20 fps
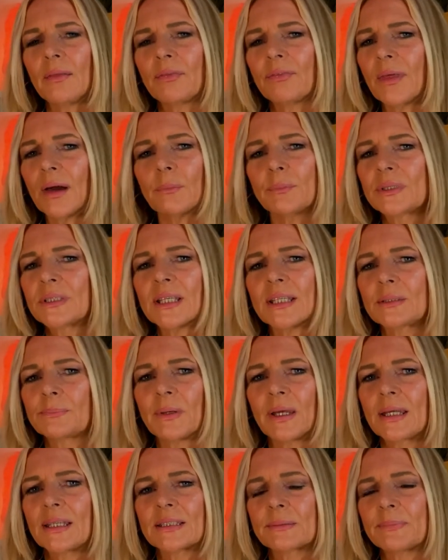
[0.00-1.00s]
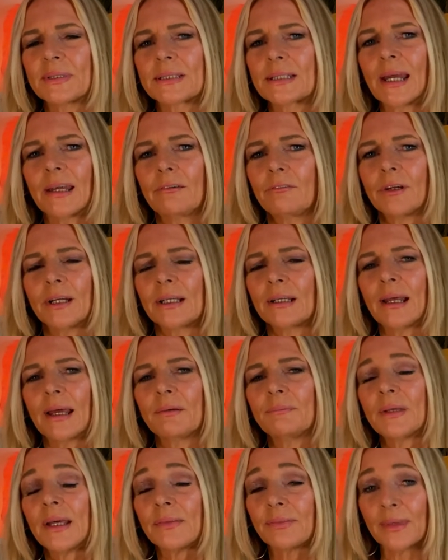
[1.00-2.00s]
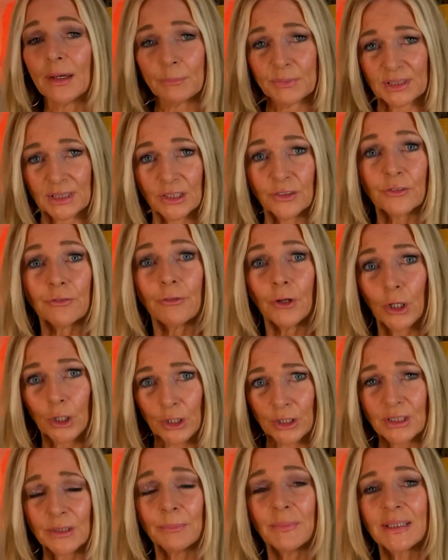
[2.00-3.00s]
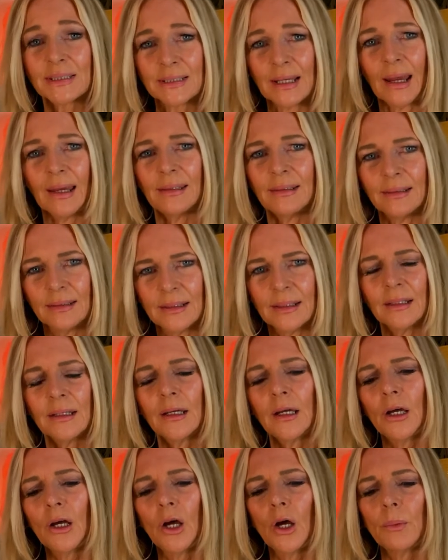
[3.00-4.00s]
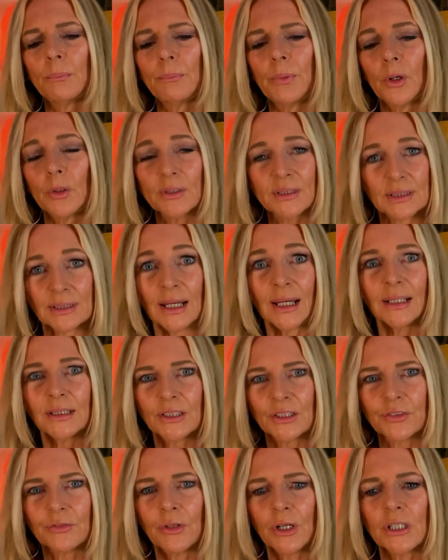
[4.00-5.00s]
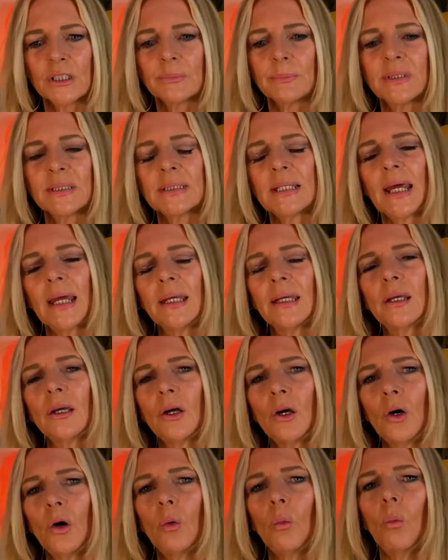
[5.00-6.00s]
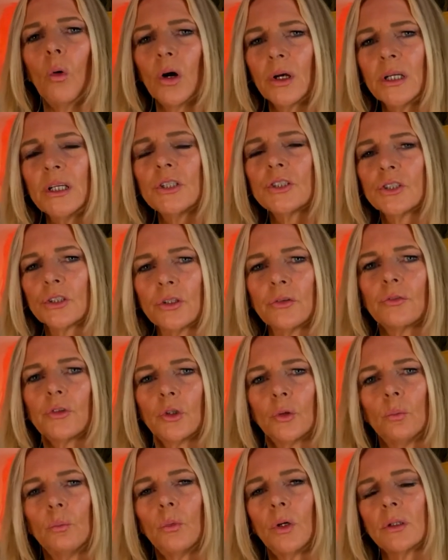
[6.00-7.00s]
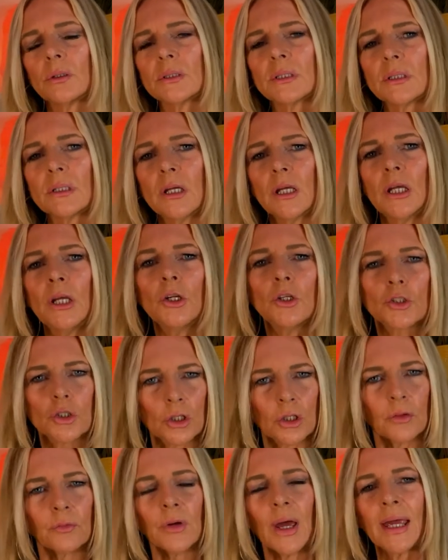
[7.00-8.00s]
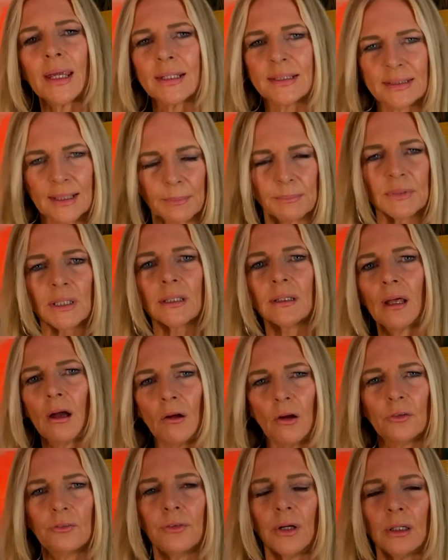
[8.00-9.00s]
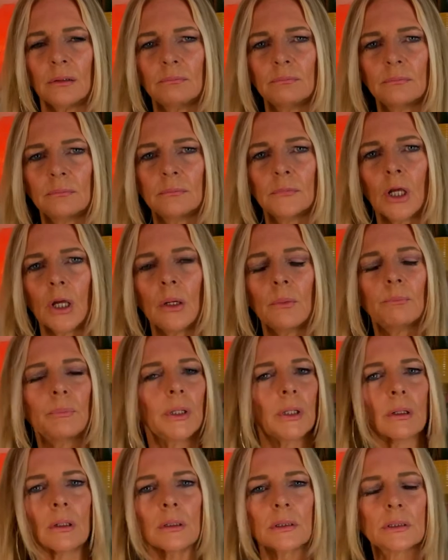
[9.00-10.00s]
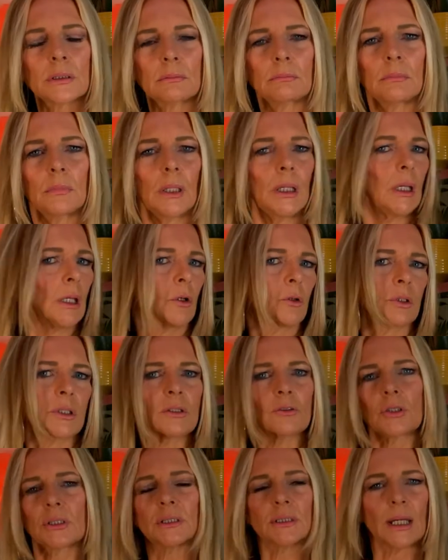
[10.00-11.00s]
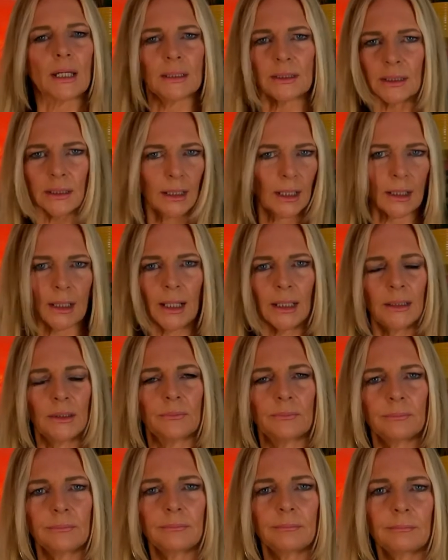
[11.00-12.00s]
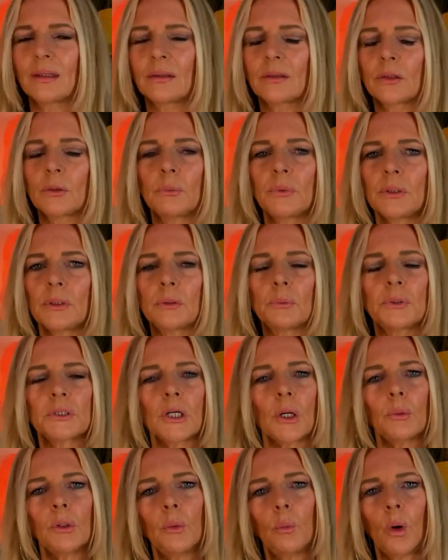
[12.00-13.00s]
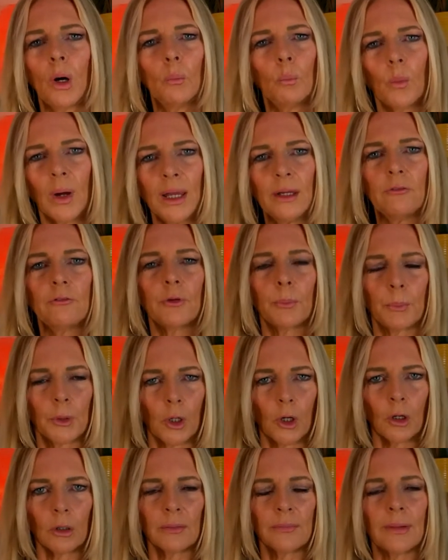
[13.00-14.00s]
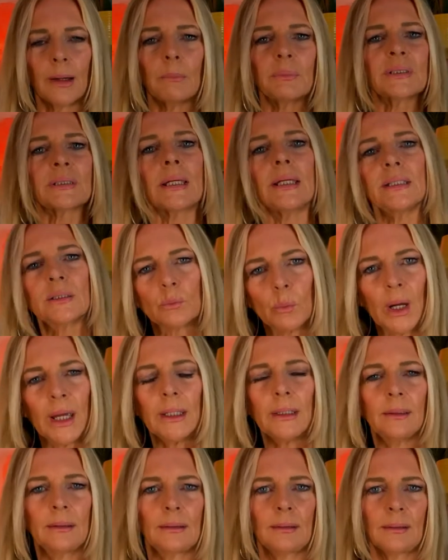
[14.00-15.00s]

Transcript: that was his biggest mistake, really. That was his first mistake. Paul Snider's first mistake. What he should have done was, he should have accepted that offer, because he could have just stayed in L A. There, there was only one way for Paul, and that was his way.